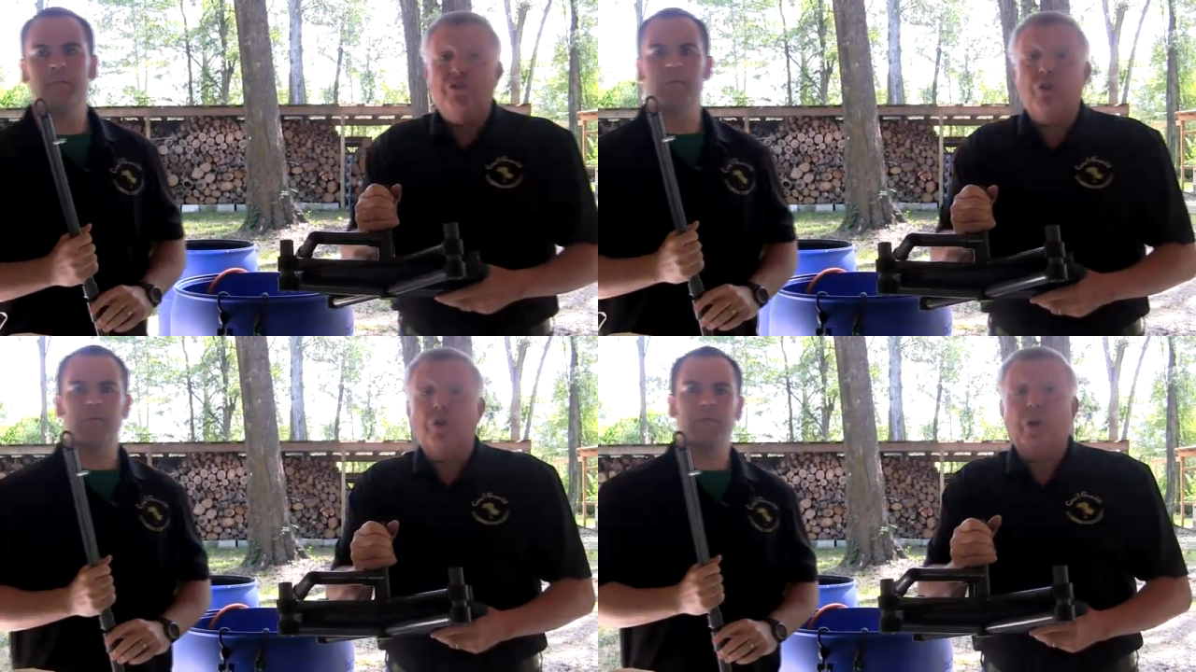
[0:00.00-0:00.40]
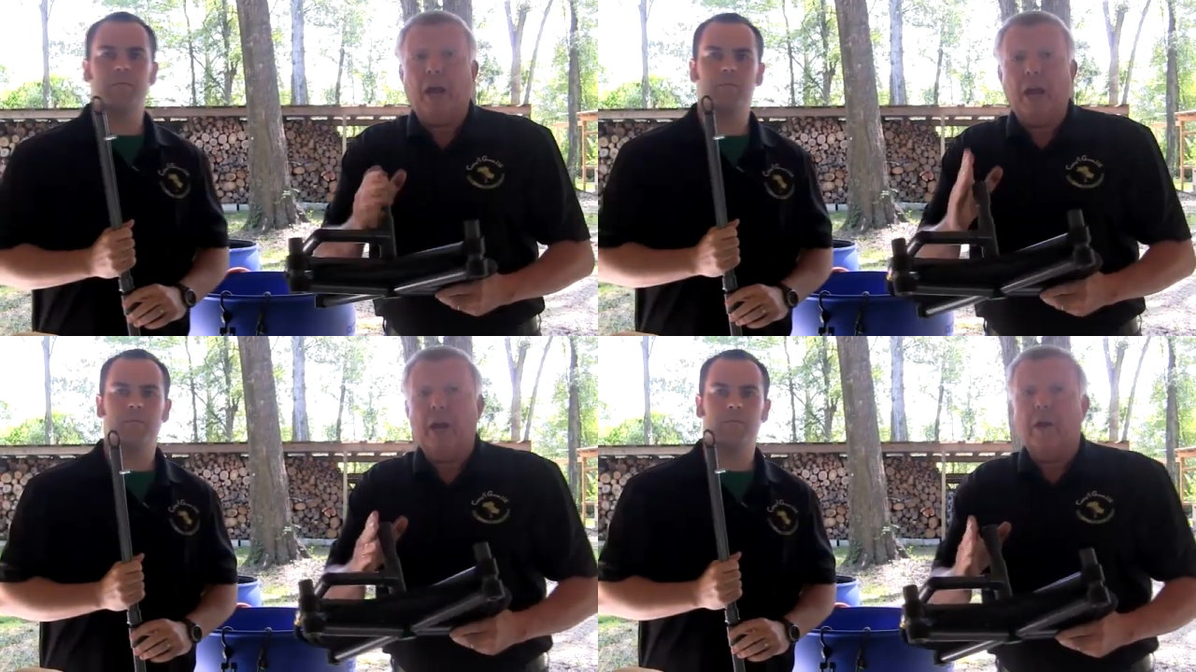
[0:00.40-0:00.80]
Speaker 1: ensure
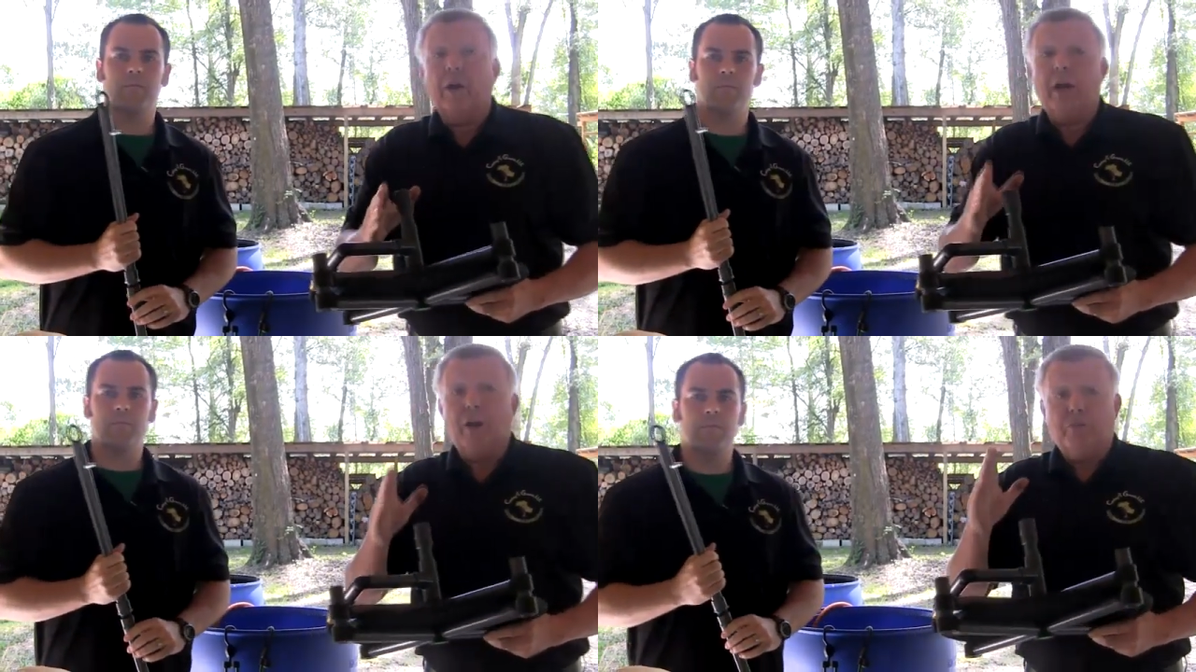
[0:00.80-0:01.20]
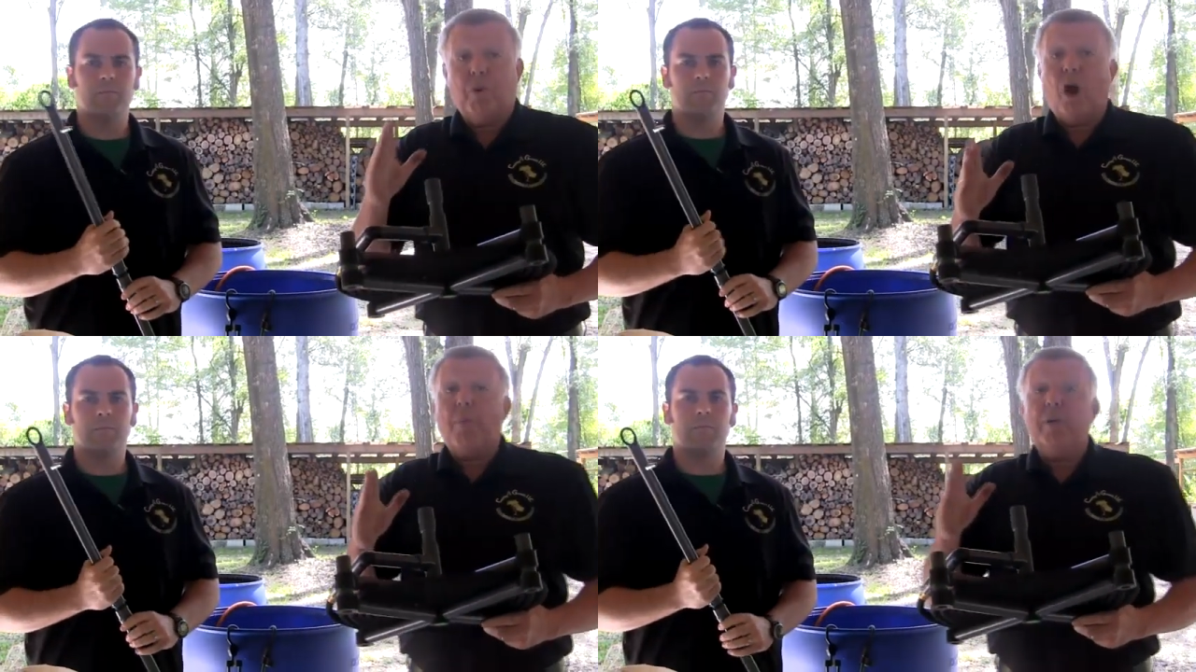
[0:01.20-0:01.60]
air is
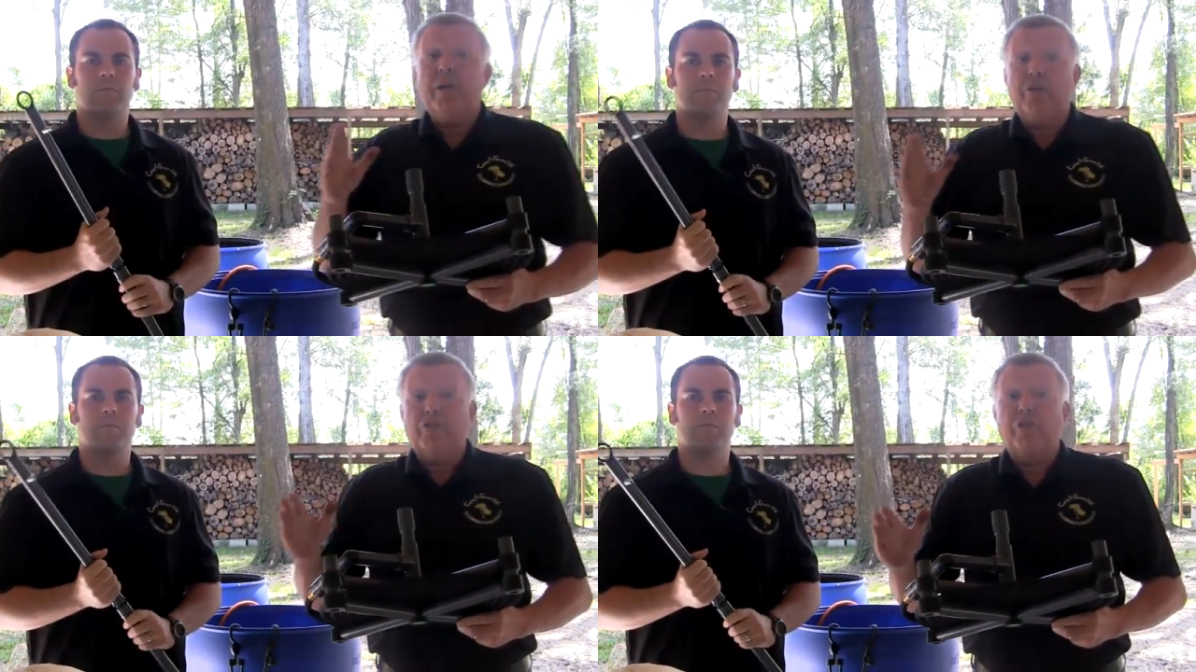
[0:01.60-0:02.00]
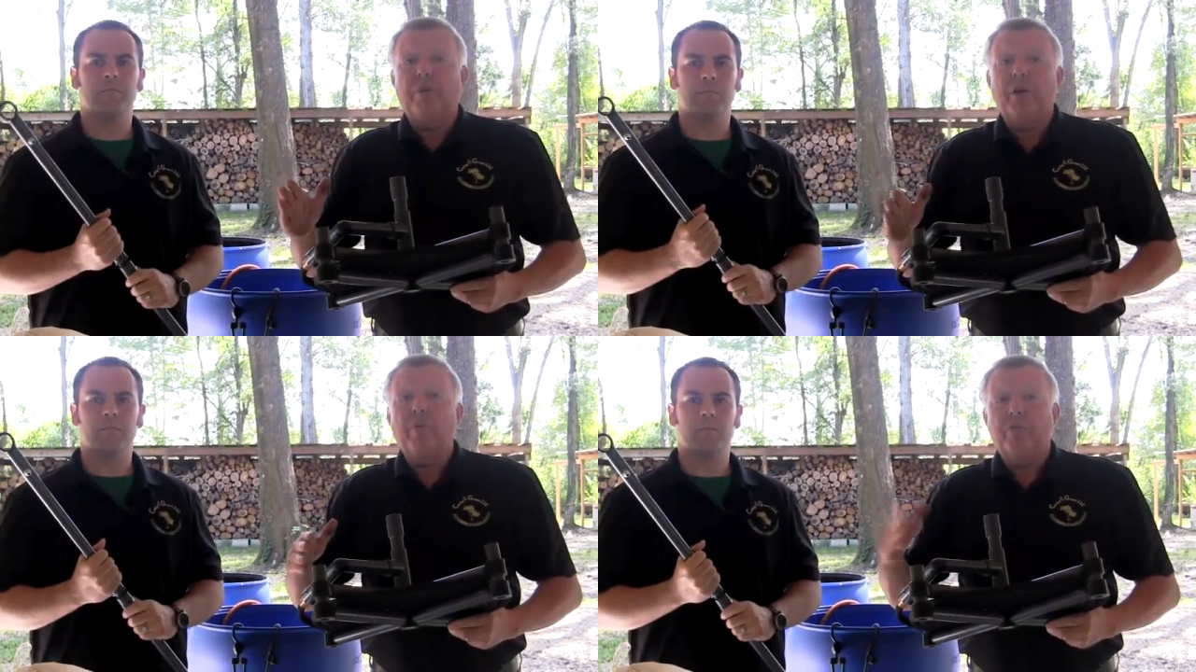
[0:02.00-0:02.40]
properly
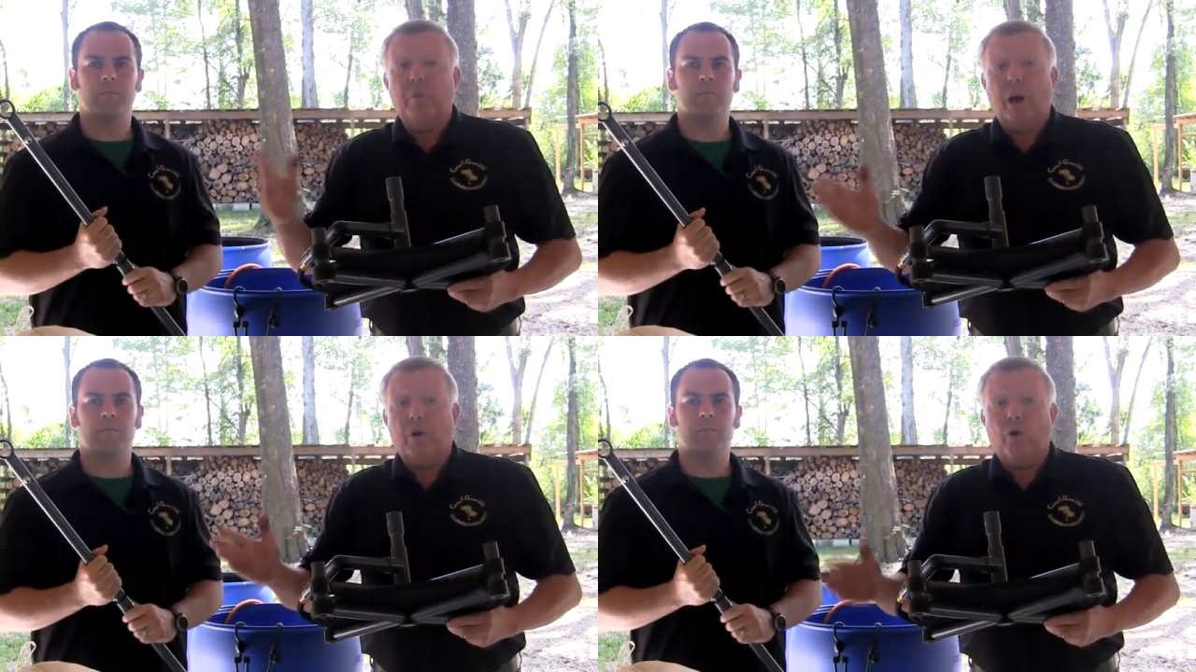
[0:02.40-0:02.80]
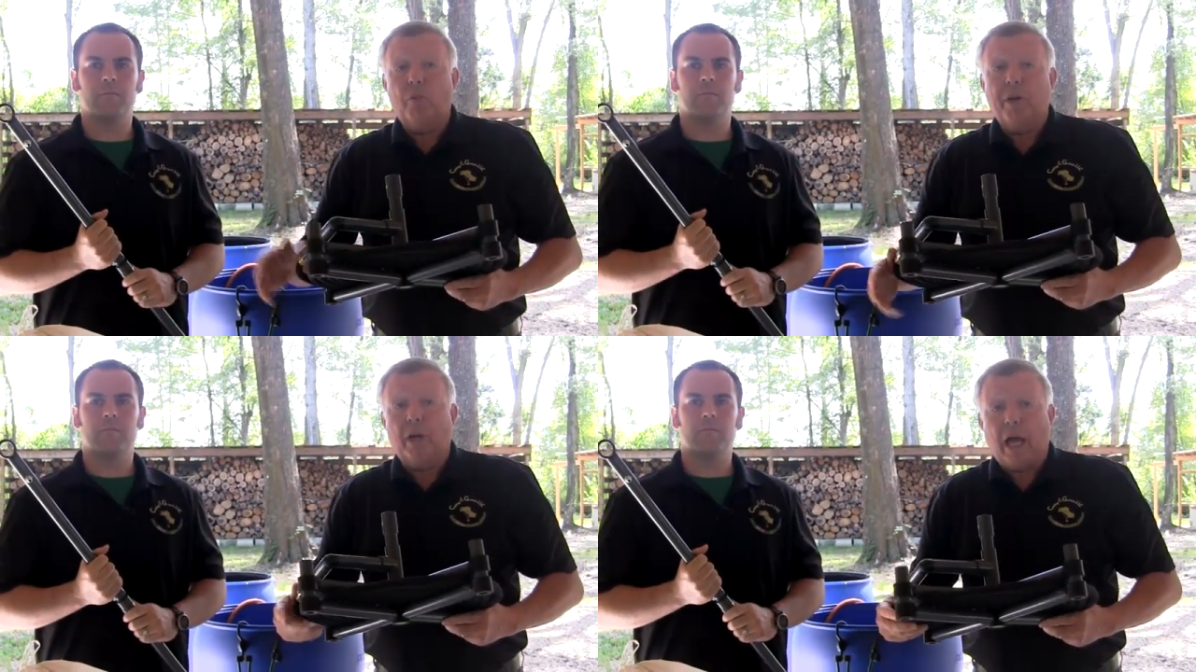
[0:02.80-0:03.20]
distributed for
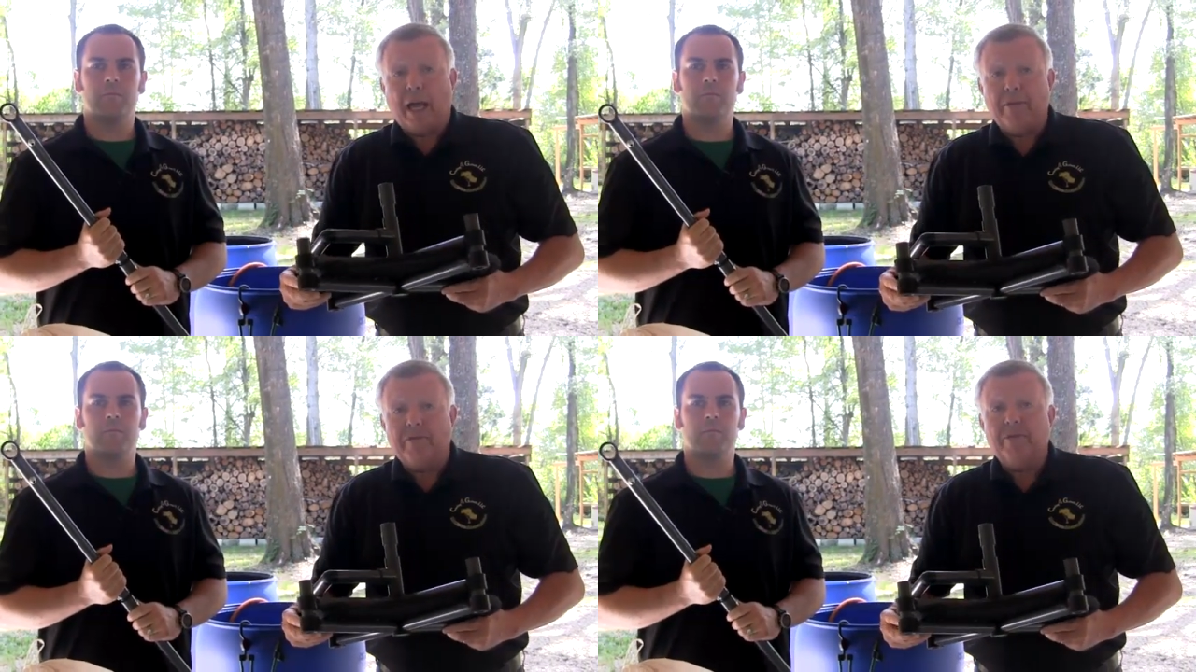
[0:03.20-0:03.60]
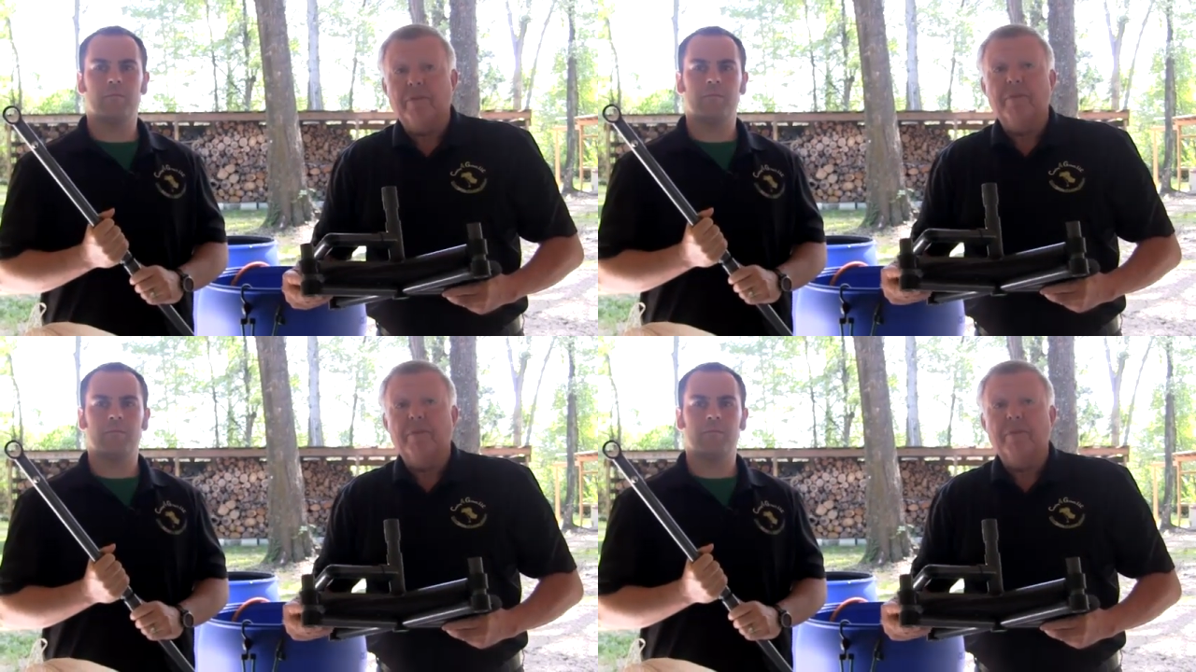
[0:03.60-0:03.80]
microbial life.